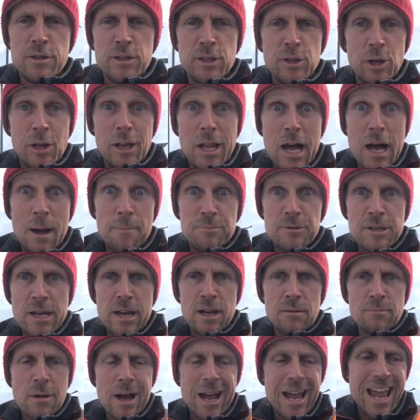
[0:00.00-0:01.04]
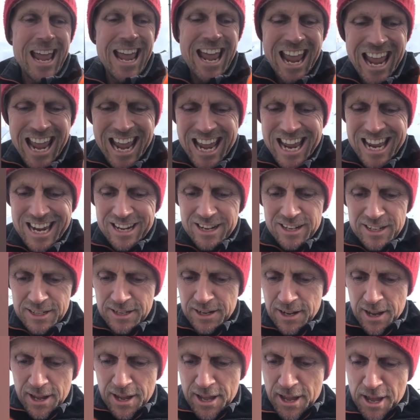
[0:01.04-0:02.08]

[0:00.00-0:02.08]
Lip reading: a little update on my hand.